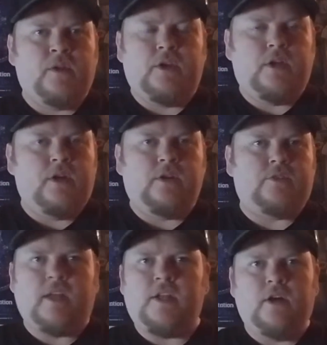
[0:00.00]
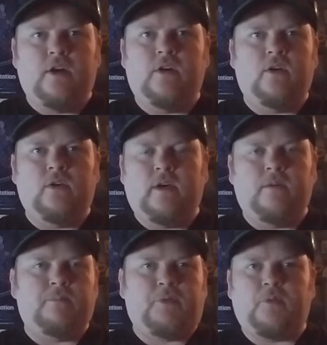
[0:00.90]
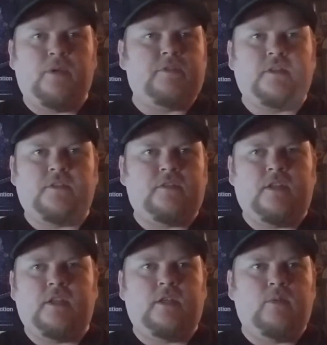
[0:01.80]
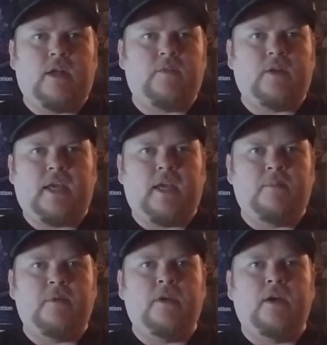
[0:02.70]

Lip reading: Nintendo, 360, whatever game.